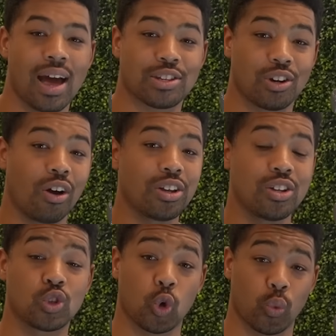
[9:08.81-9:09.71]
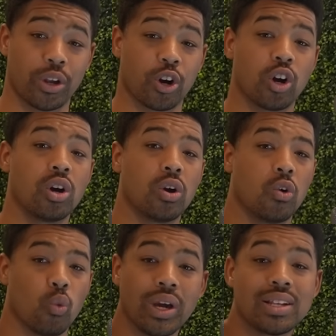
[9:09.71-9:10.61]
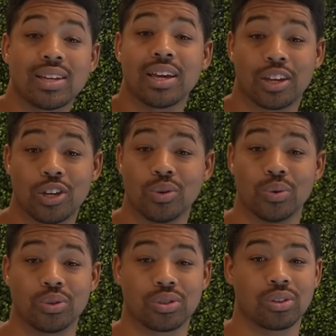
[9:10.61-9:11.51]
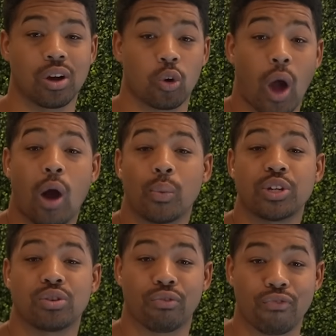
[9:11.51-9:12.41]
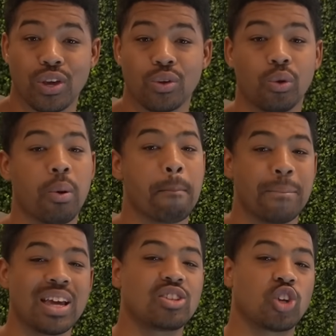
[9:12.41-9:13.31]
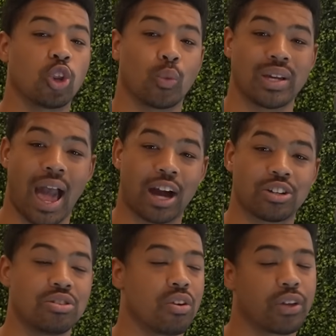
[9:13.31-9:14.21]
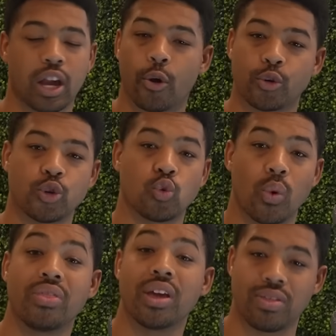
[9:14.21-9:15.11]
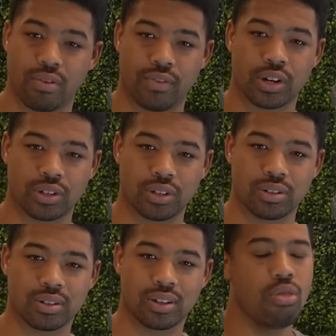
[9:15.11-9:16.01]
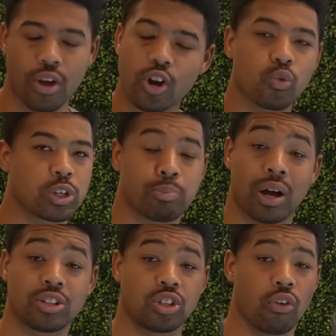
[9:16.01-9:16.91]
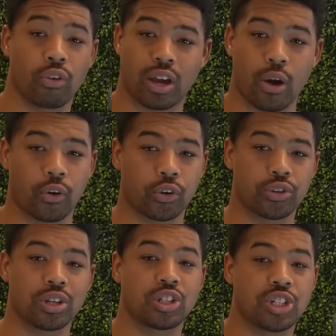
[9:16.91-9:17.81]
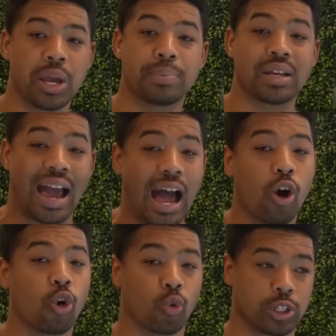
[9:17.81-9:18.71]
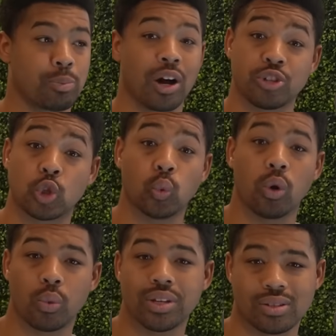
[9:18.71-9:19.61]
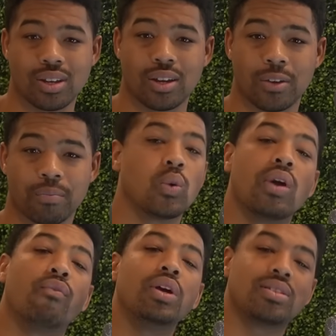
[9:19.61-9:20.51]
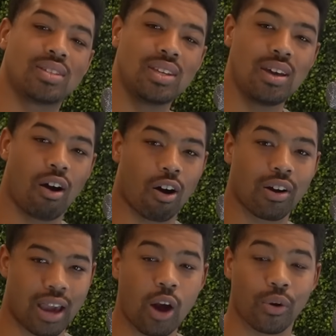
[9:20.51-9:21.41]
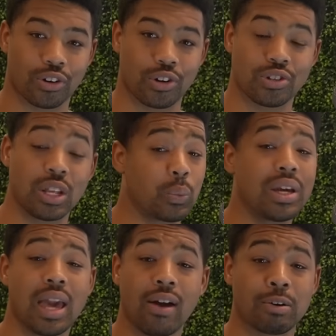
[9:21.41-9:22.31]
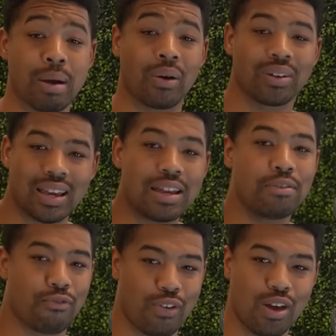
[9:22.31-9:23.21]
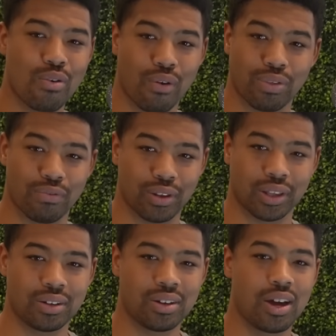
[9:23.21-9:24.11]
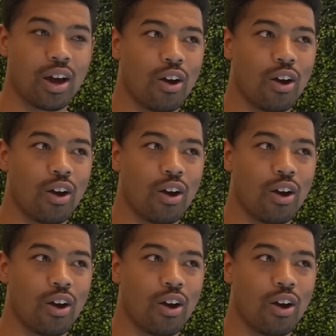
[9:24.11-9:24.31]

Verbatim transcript: As an audience or reader, we take cues on how we should feel based on the reactions of the characters within the fictions. Their response to other characters shapes our response to what we see. So if we see our characters that we care about in fear of the villain,